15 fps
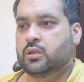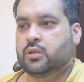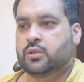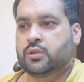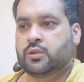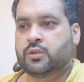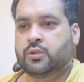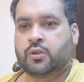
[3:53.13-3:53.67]

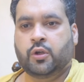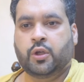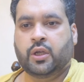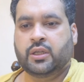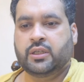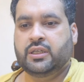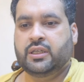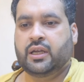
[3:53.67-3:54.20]
So you
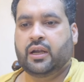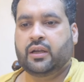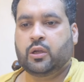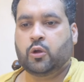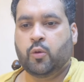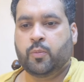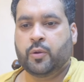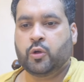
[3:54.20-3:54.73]
can see that
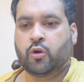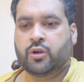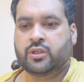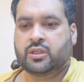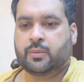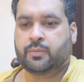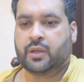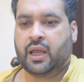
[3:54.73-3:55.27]
coupon code
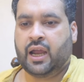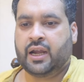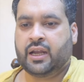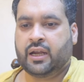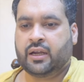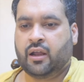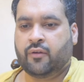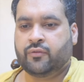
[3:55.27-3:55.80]
is applied,
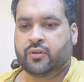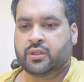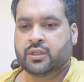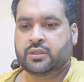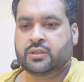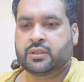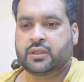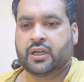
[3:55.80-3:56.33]
and after
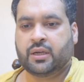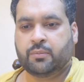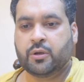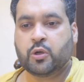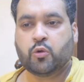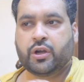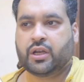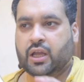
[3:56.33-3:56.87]
this, let me
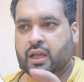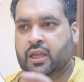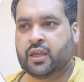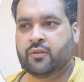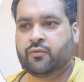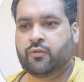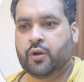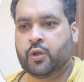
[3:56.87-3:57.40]
do it
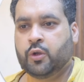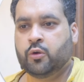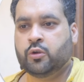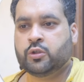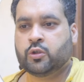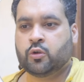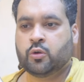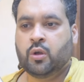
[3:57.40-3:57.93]
again for you.
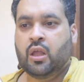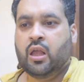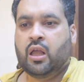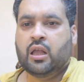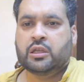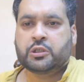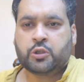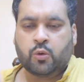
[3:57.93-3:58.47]

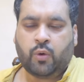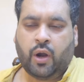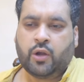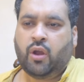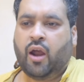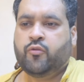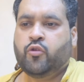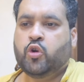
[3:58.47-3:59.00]
So what you
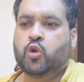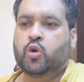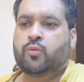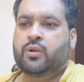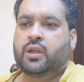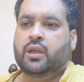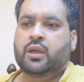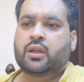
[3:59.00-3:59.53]
have to do
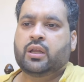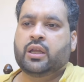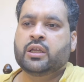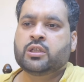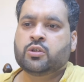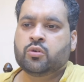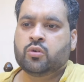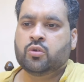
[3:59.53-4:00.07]
over here is
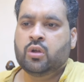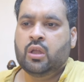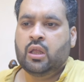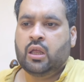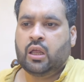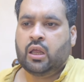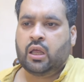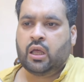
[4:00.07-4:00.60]
to
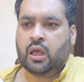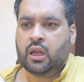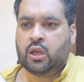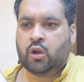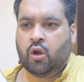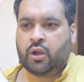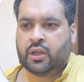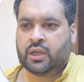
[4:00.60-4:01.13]

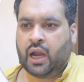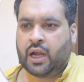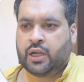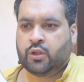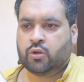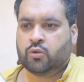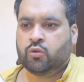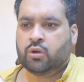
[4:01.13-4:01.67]
log in at
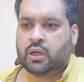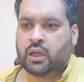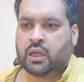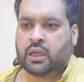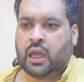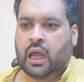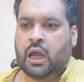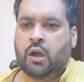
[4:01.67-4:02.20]
your Google
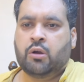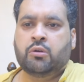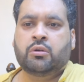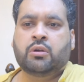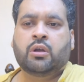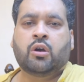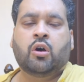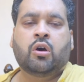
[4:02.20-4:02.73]

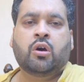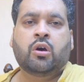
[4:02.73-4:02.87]
account, or